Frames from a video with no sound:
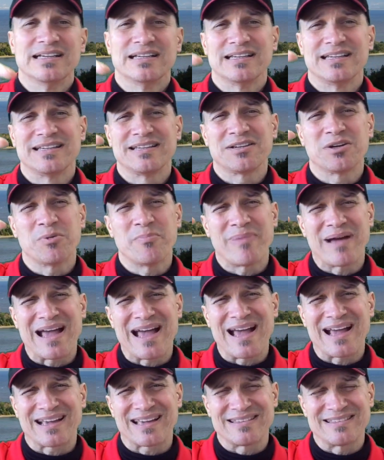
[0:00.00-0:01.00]
and then go
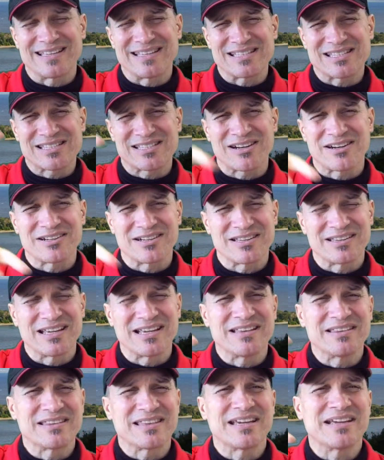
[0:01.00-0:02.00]
back, and they start, and
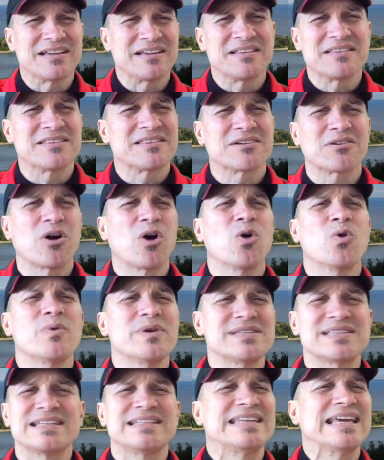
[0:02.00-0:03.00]
they're
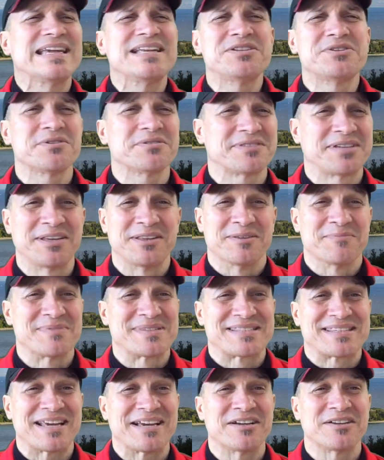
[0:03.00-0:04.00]
always a danger to
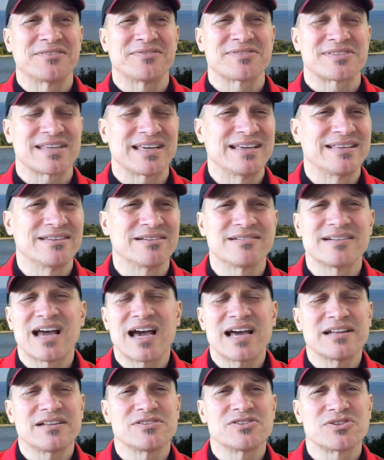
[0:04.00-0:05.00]
themselves, and they're
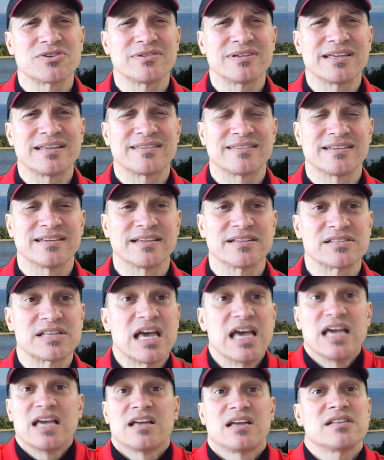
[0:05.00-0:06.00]
not enjoying things,
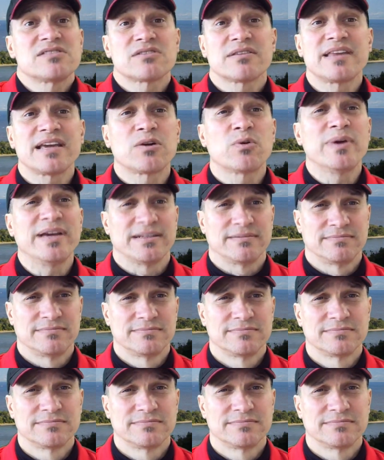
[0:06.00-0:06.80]
and so they quit,